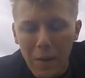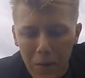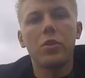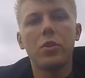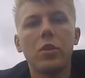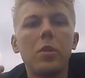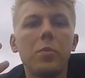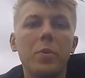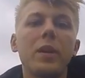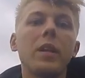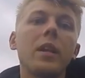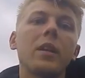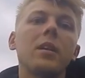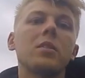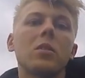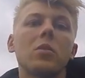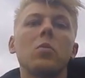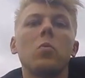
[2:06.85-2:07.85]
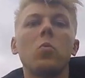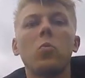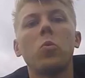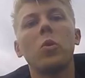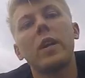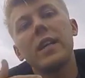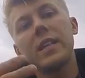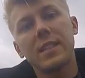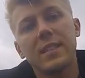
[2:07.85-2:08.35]
Your opinions on
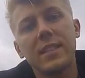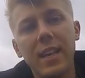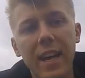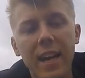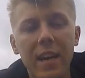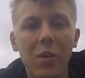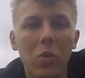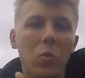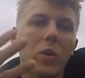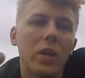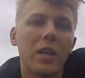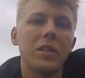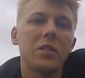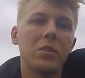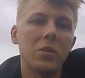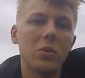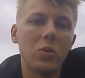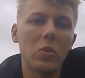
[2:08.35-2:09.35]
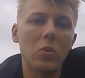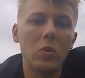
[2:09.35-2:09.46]
what I say and what I do.